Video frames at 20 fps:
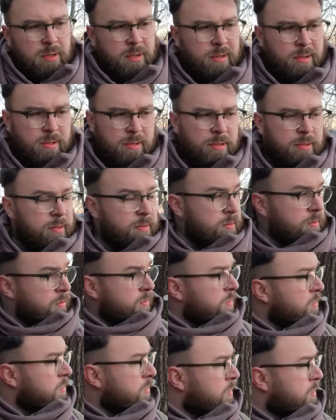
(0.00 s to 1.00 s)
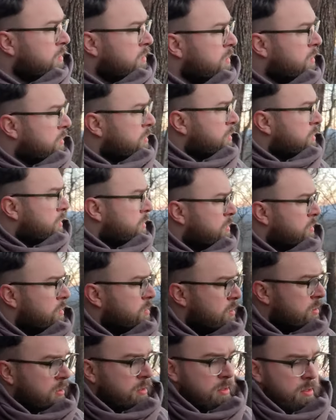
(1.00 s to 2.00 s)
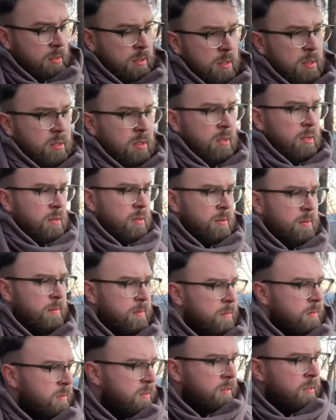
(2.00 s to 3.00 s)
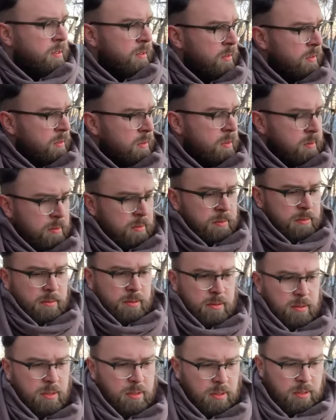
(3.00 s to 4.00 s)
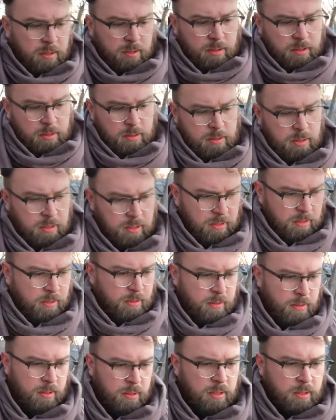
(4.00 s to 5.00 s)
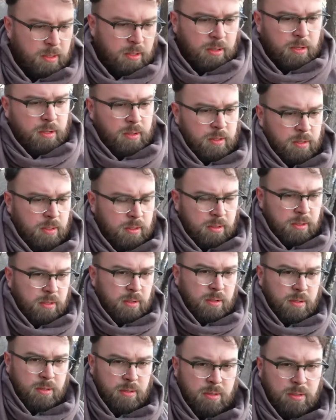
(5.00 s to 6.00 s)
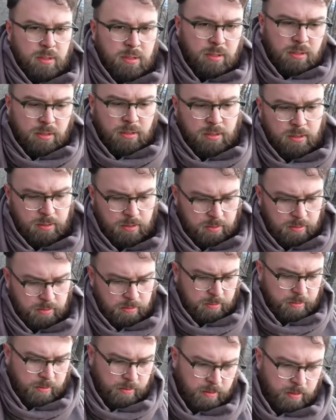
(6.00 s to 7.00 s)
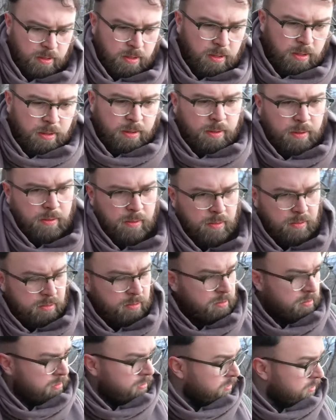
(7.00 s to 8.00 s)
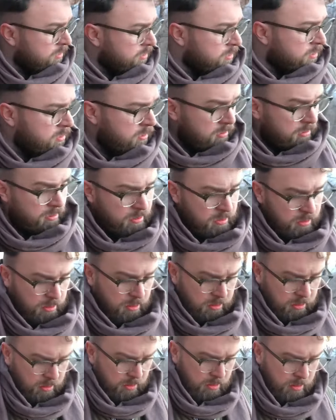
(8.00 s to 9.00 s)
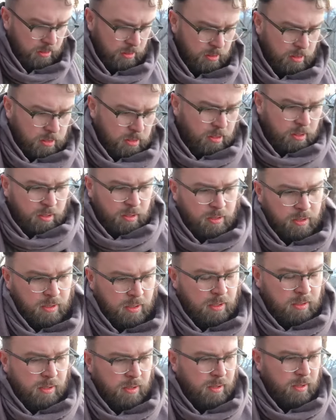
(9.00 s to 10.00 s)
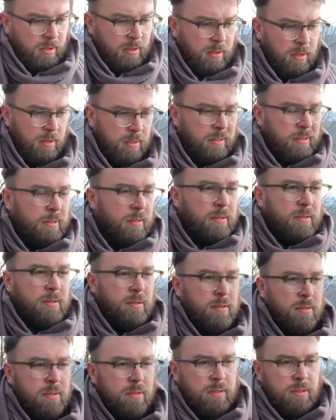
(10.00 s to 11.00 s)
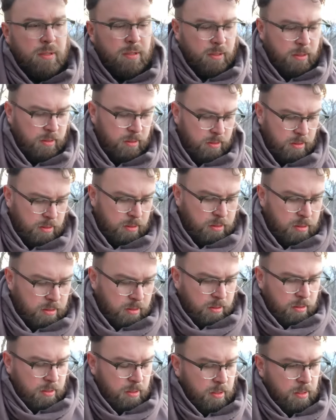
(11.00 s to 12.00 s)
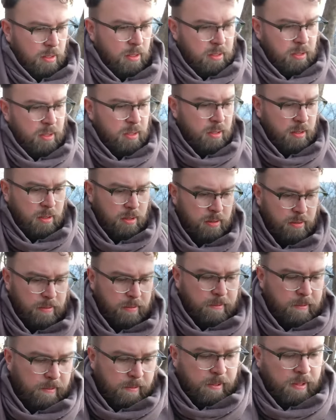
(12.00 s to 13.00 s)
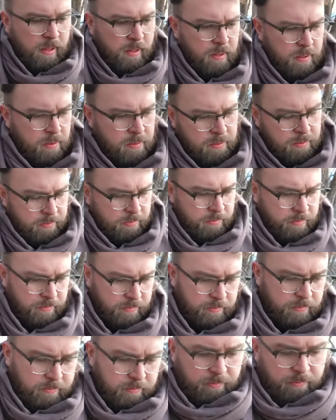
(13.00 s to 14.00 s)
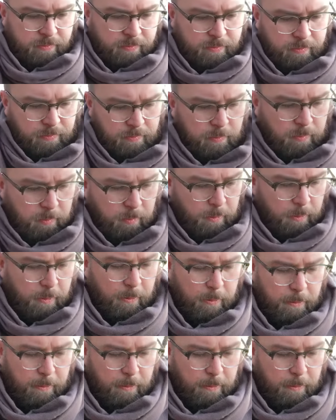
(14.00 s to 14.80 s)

but I wanted to try to cover some basic ones in this video. So let's start with competence. Now, it's true that knowing the rules to the game you're playing is pretty important, as oftentimes it will be up to you to have the final say for in-the-moment rulings.